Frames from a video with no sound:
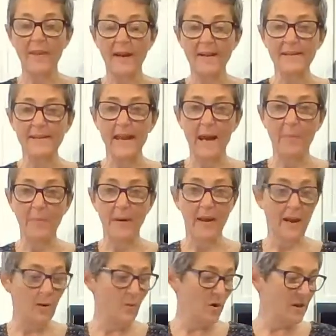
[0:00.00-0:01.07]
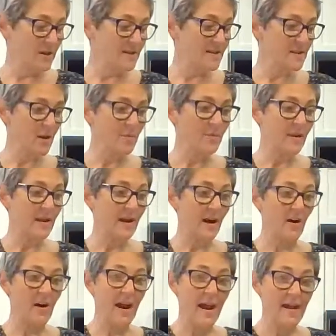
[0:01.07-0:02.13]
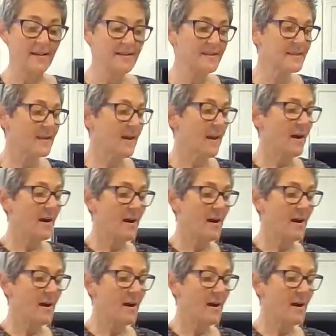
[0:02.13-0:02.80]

that's happening, we're going to start beating our eggs.